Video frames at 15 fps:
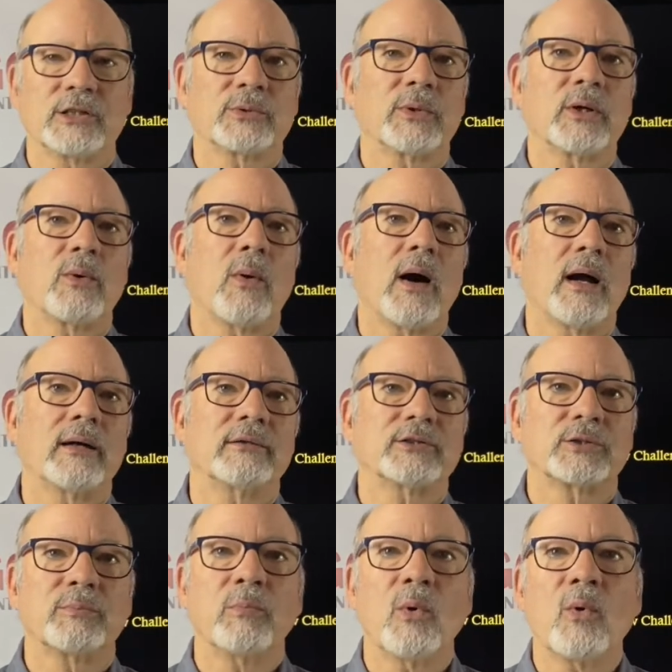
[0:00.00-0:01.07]

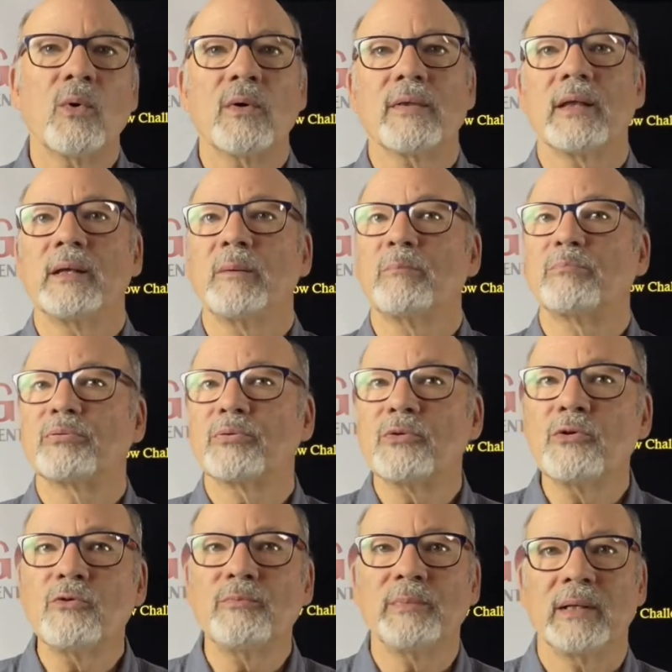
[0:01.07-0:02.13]
requires more than
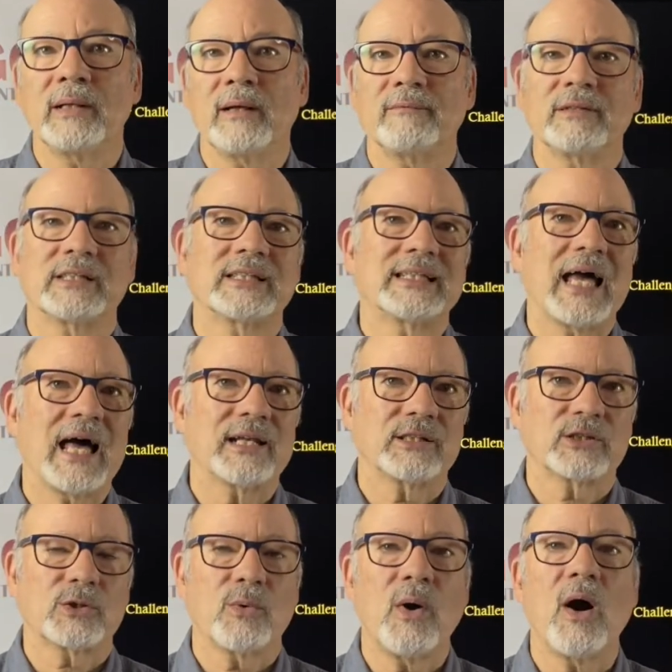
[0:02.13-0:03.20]
improvement of the
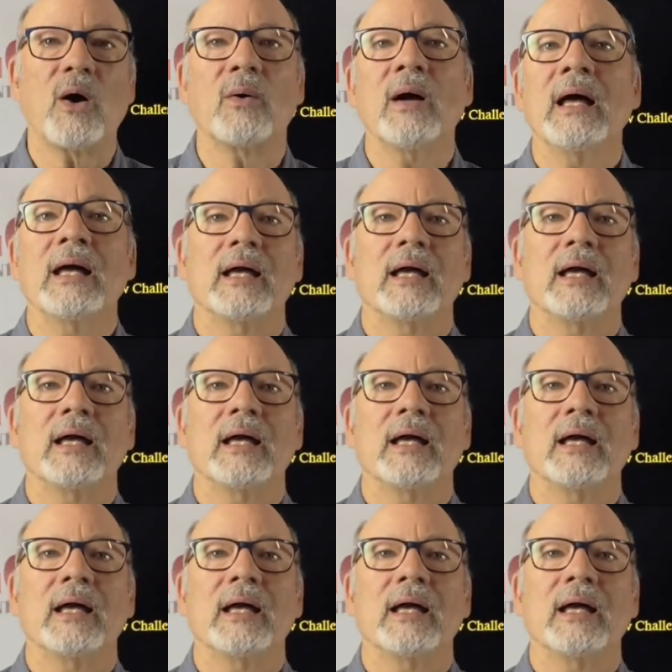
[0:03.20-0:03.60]
status quo.